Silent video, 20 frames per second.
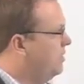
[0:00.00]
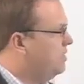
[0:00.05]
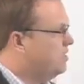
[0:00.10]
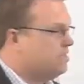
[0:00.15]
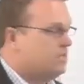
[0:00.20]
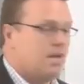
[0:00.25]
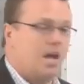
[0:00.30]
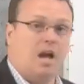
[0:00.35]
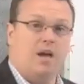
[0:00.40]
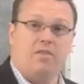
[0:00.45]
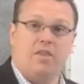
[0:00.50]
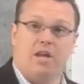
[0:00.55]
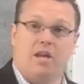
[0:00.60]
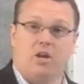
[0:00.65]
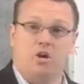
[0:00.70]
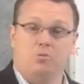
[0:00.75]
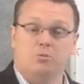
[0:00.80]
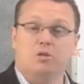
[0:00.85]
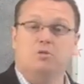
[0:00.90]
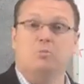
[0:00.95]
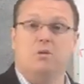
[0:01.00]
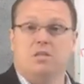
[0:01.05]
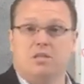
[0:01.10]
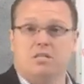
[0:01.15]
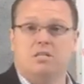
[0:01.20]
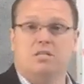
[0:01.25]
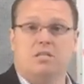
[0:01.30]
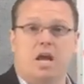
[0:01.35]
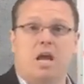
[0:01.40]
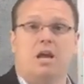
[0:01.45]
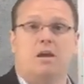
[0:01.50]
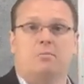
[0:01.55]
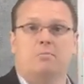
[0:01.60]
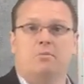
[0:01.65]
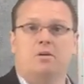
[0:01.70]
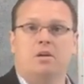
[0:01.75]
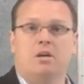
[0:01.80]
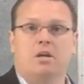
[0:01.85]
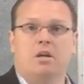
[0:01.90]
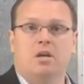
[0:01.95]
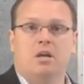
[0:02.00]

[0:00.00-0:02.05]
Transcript: and the side, they can almost be the same.